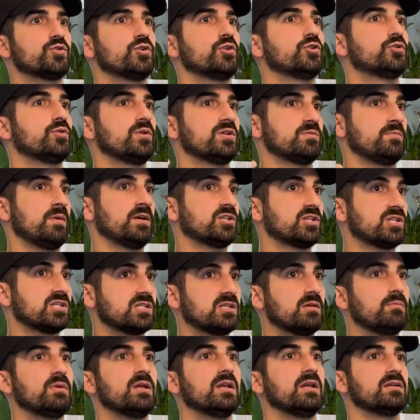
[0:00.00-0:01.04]
her to as much
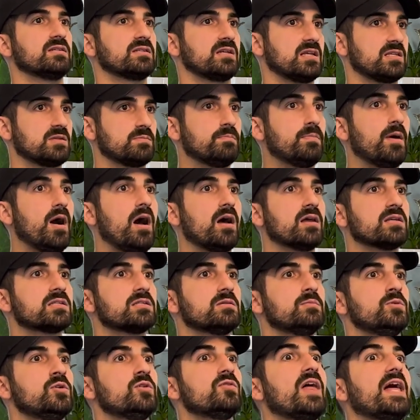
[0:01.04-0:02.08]
stimulus as
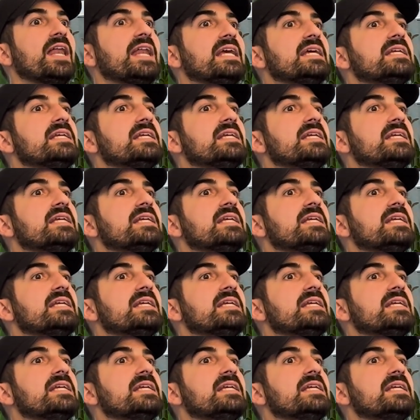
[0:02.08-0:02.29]
possible that